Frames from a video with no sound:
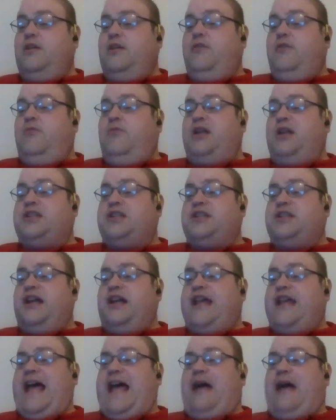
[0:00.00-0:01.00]
What
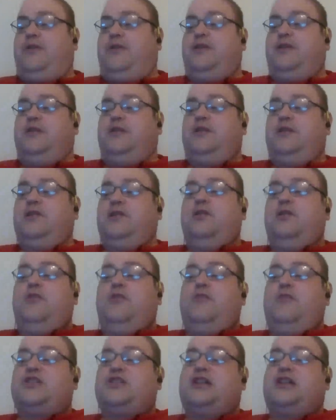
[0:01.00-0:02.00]
stuck out?
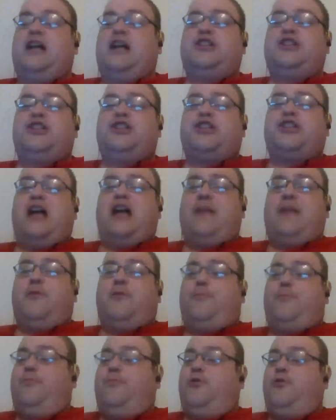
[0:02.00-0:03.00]
Wisconsin shot
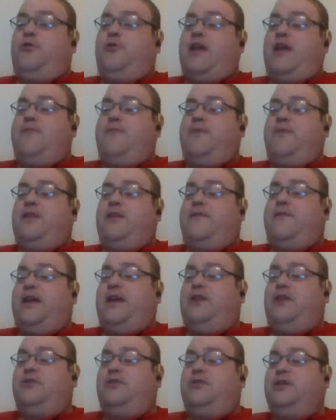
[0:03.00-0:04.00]
great from the
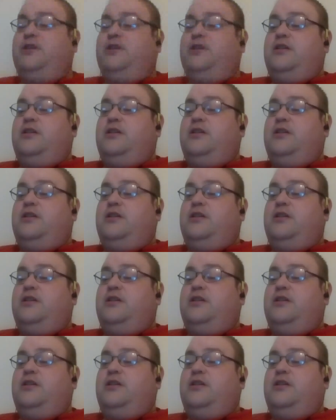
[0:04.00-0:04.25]
field.